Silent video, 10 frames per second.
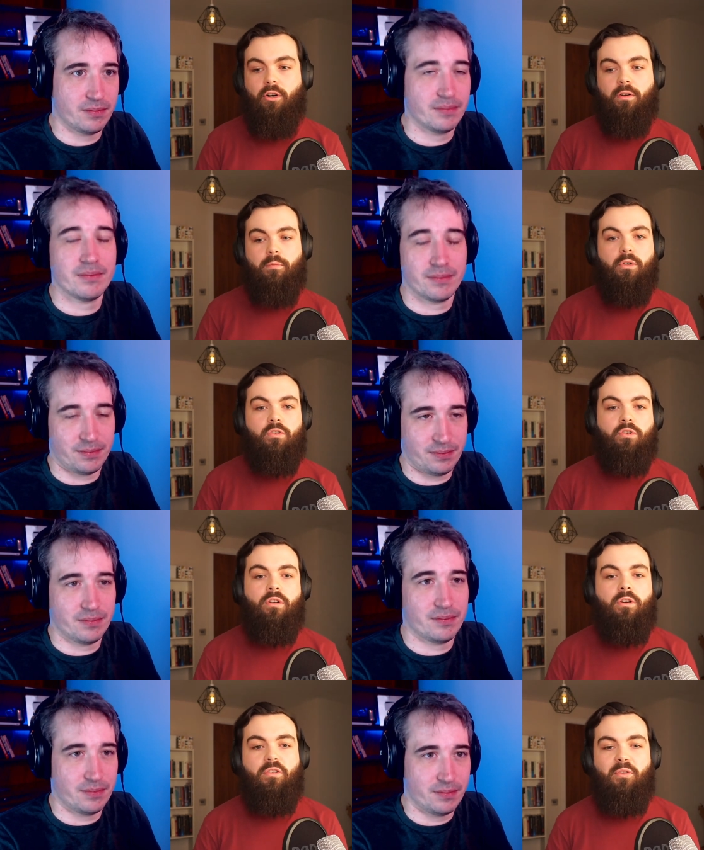Speaker 1: hurt as much
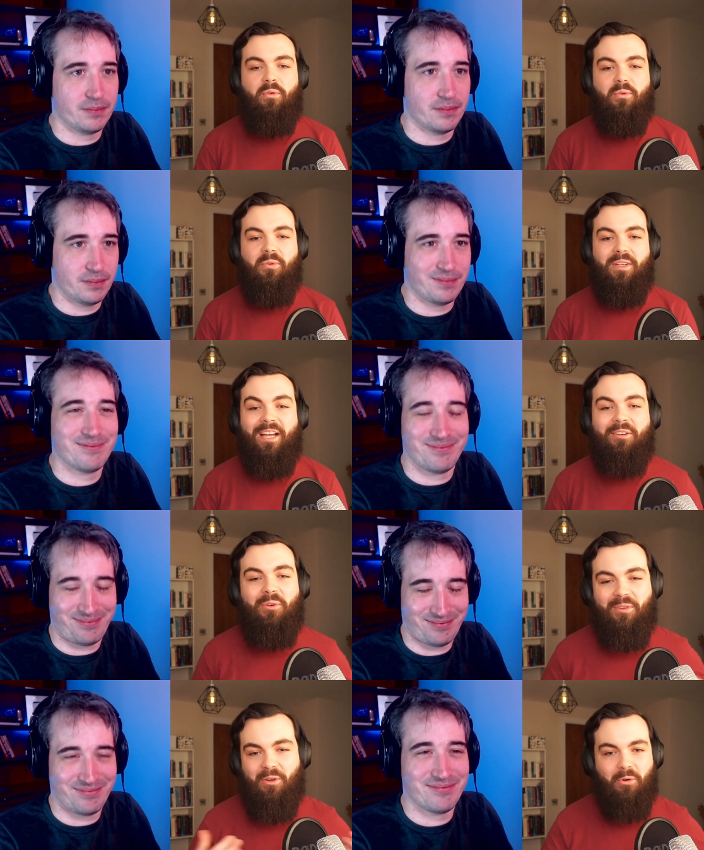to get
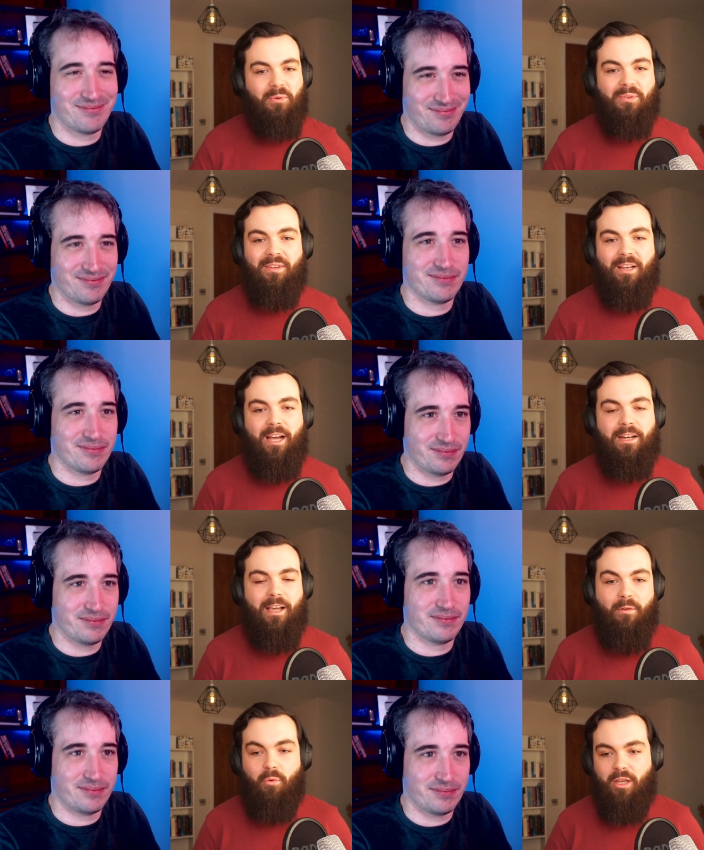those no's. And
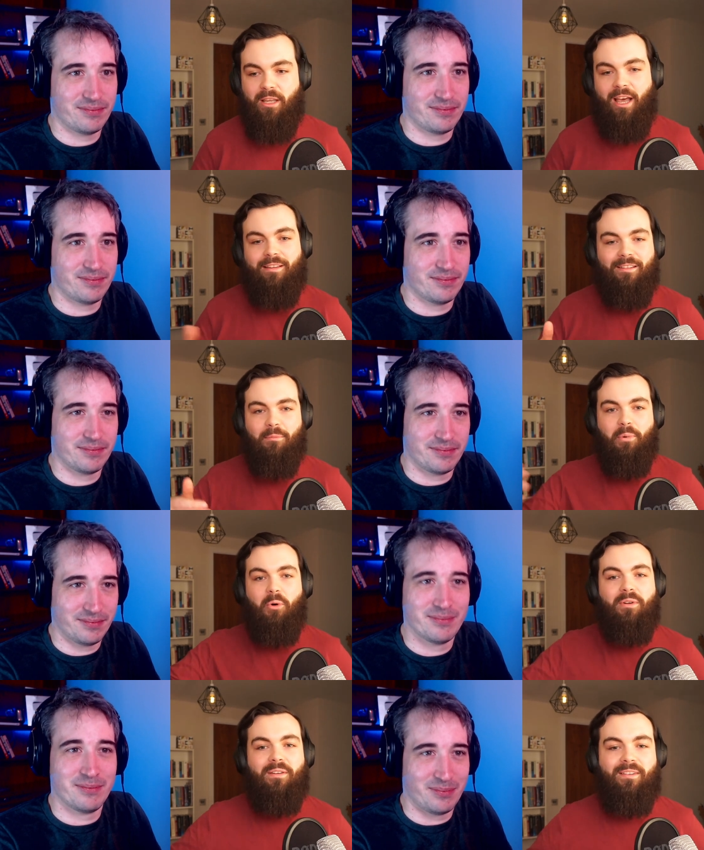every yes is a
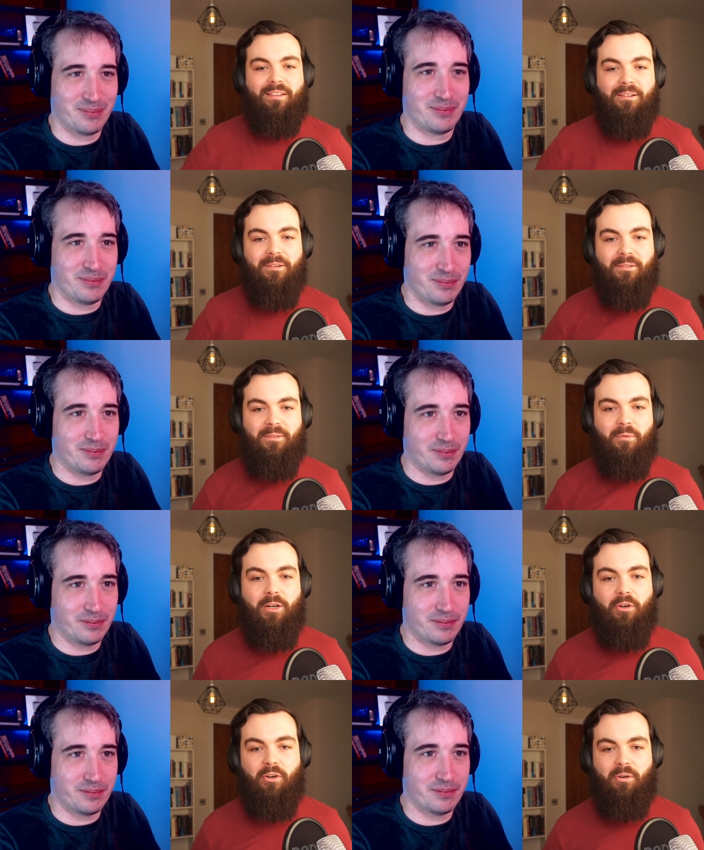bonus when
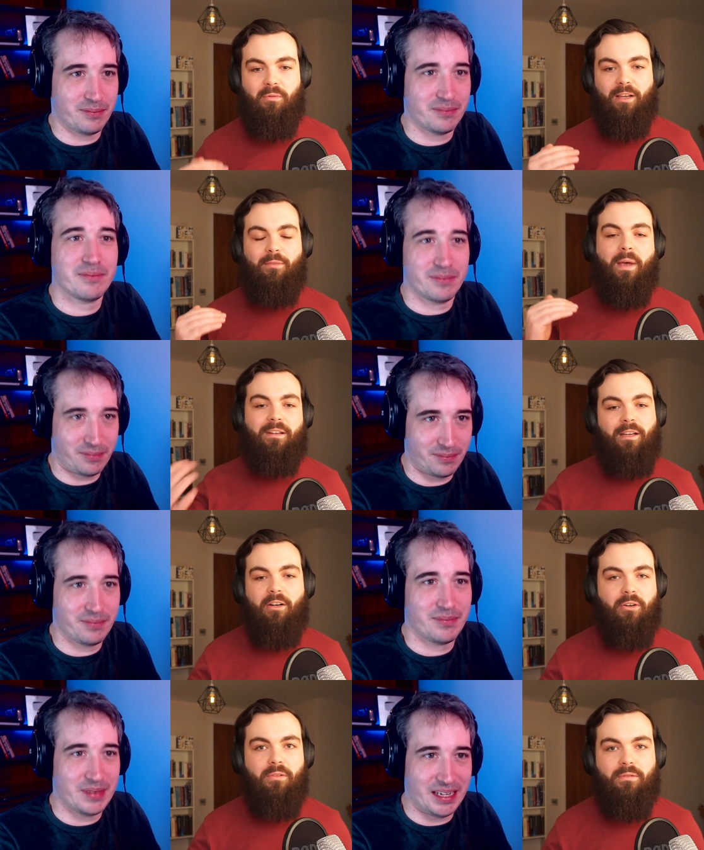you're expecting a
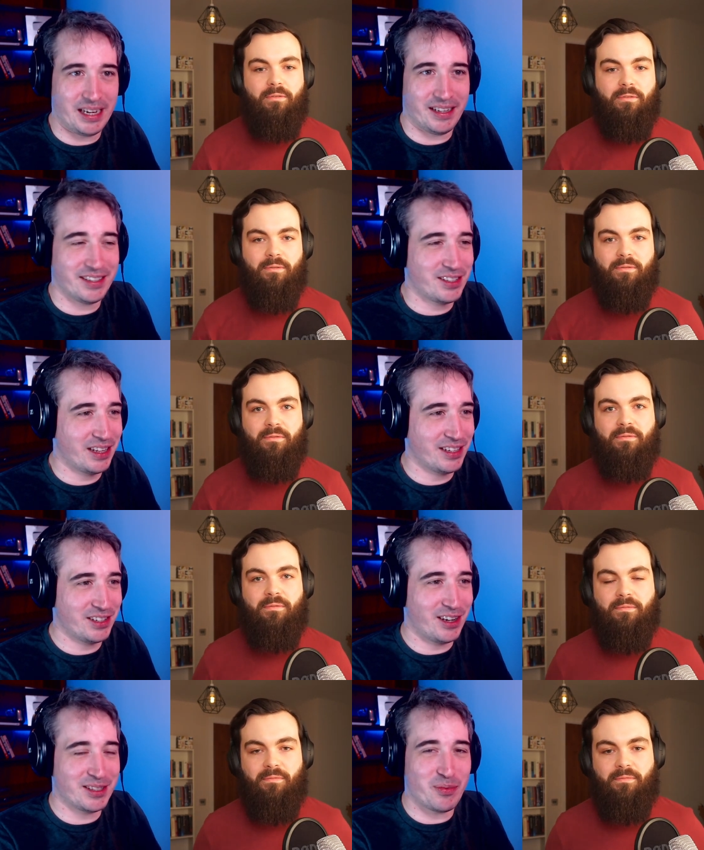no.
Speaker 2: Yeah, that's a, that's an
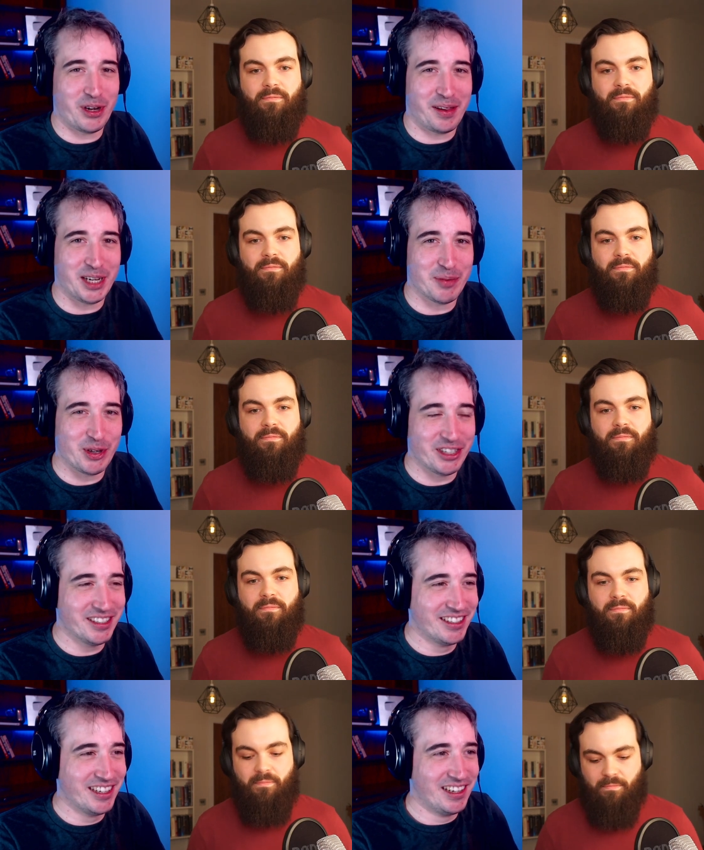awesome way to think about it.
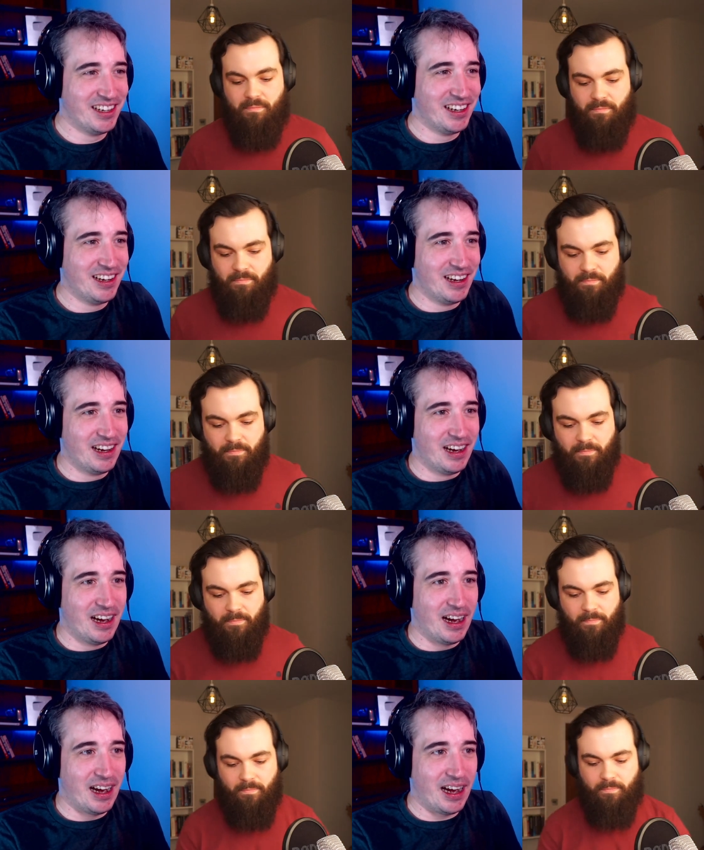
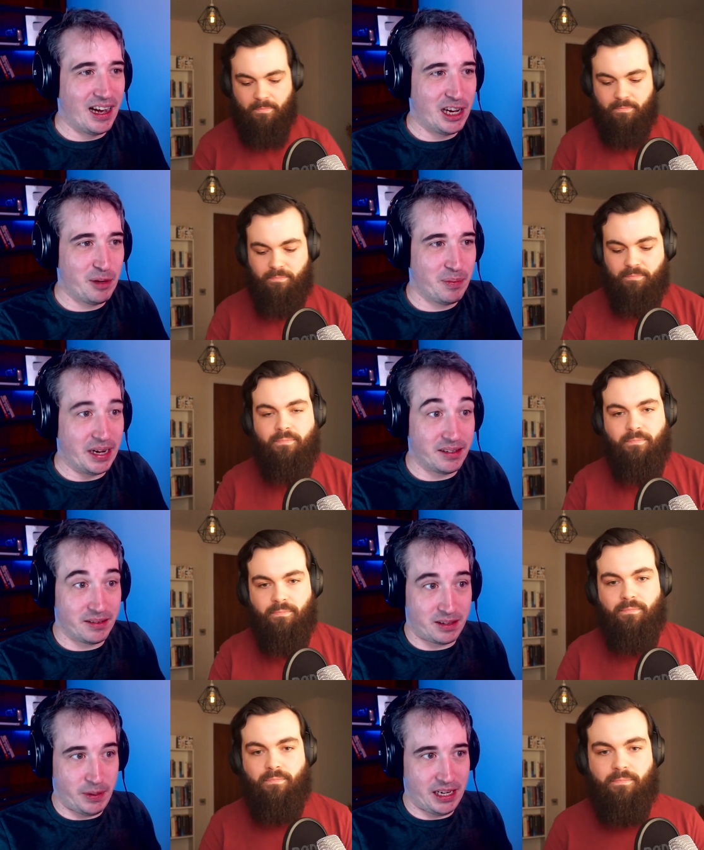Um,
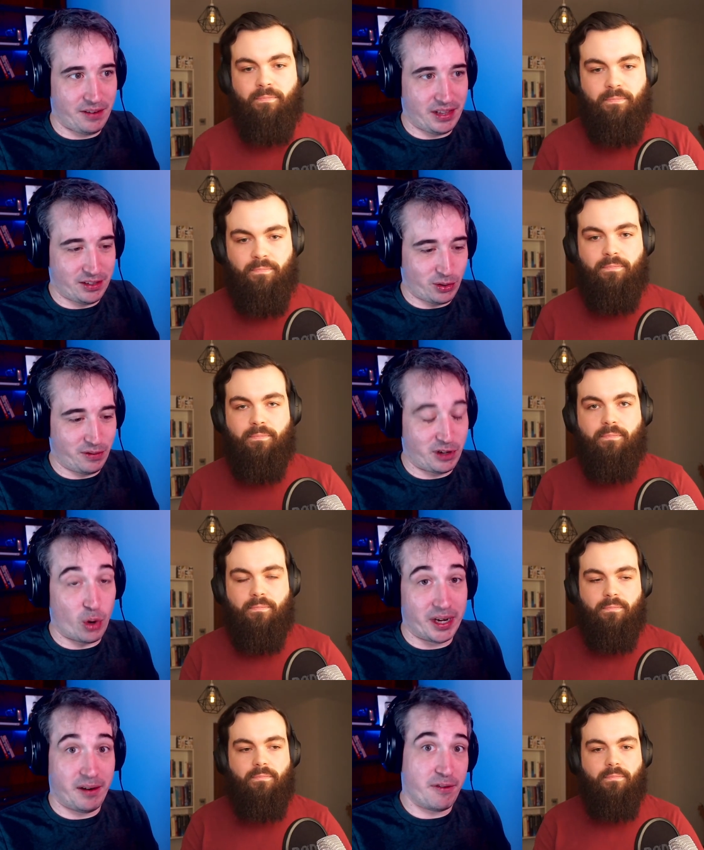and speaking of like sort of
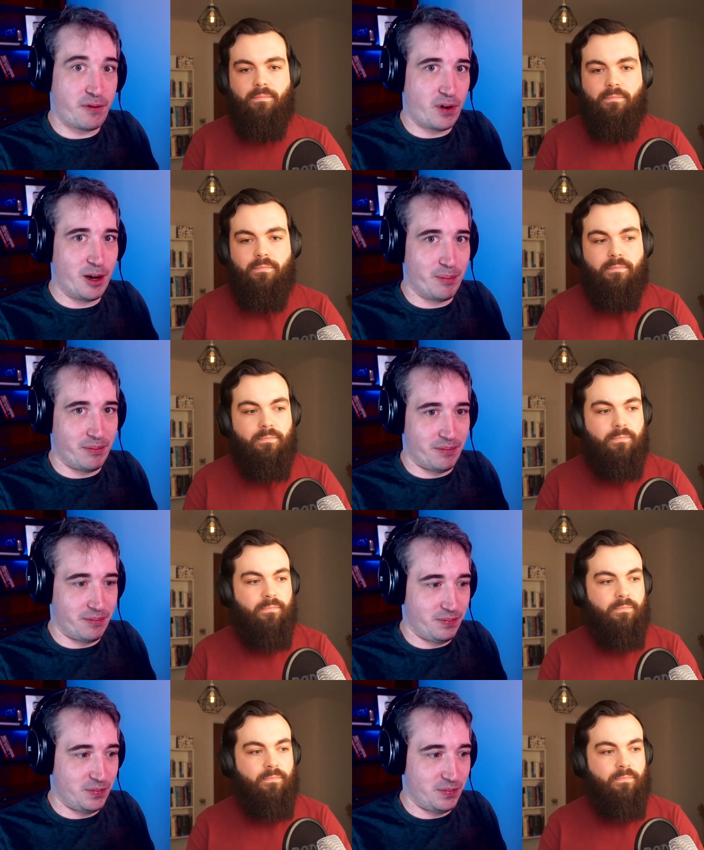going from